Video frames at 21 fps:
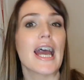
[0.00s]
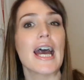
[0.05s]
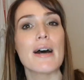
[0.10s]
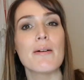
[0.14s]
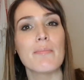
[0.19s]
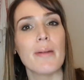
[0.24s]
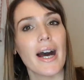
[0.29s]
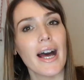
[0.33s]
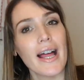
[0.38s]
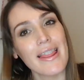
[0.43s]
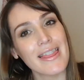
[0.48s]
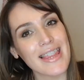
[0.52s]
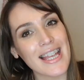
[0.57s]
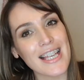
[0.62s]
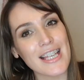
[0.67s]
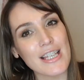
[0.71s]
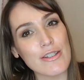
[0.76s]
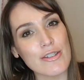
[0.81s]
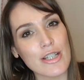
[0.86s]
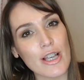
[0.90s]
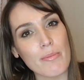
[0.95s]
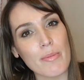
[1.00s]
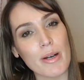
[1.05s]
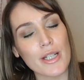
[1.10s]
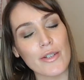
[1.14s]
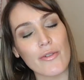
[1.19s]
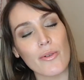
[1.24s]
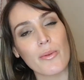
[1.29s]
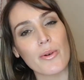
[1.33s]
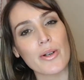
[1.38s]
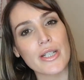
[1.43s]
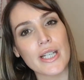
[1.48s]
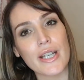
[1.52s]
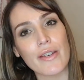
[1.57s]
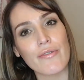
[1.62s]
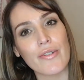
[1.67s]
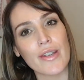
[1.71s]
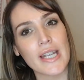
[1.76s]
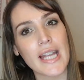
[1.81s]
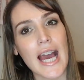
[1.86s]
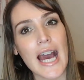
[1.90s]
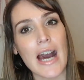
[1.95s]
But thank you so much for watching
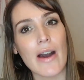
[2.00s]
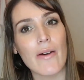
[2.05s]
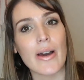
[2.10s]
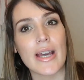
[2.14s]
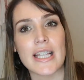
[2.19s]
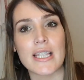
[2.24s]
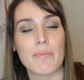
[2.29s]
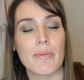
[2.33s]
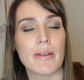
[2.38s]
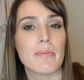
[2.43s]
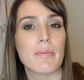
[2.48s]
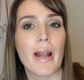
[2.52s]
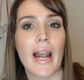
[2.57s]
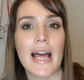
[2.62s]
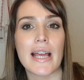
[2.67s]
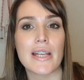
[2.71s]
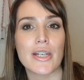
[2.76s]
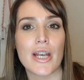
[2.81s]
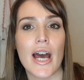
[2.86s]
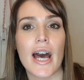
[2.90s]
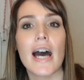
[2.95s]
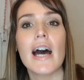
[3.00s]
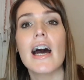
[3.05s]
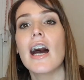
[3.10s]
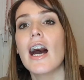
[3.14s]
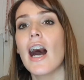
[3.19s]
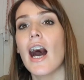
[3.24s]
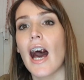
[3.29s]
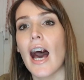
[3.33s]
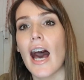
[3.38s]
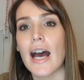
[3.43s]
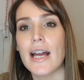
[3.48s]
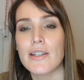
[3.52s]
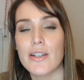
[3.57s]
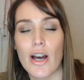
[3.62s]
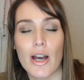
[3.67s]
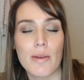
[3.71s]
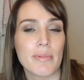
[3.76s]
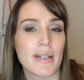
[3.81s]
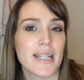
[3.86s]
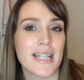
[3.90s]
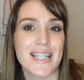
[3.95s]
for now. It's been a pleasure and
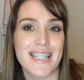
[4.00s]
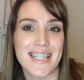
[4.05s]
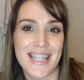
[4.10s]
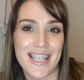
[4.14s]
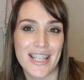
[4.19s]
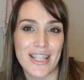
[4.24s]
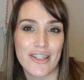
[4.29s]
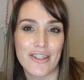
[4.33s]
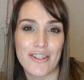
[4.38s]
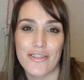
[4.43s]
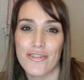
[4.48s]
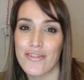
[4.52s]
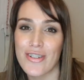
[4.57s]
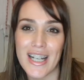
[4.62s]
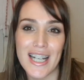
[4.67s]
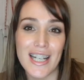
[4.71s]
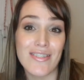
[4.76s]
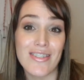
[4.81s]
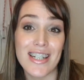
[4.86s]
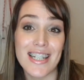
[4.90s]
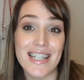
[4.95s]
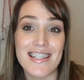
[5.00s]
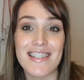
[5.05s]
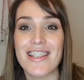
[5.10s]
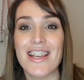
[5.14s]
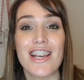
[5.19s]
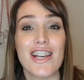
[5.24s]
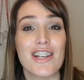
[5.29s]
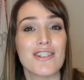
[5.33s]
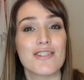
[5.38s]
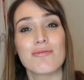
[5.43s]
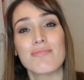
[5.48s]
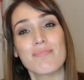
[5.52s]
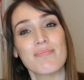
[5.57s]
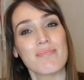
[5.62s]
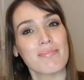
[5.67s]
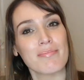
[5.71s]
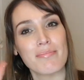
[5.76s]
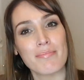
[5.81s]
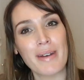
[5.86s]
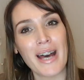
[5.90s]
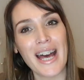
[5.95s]
I'm going to see you really, really soon.
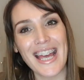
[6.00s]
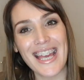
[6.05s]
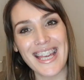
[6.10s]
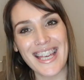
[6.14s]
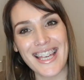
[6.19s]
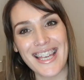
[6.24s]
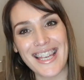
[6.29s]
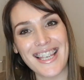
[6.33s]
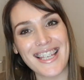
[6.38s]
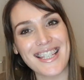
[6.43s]
Bye!